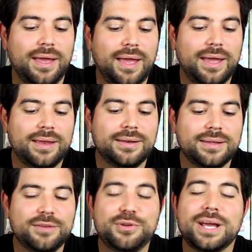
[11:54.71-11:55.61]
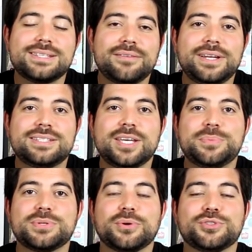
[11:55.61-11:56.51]
And if you guys have any
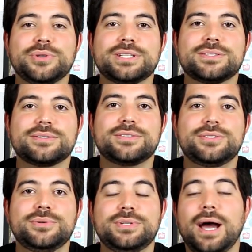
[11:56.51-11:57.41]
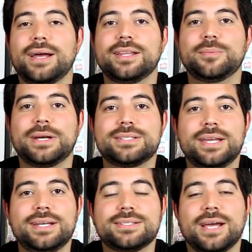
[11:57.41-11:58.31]
tips or tricks to dial in my settings,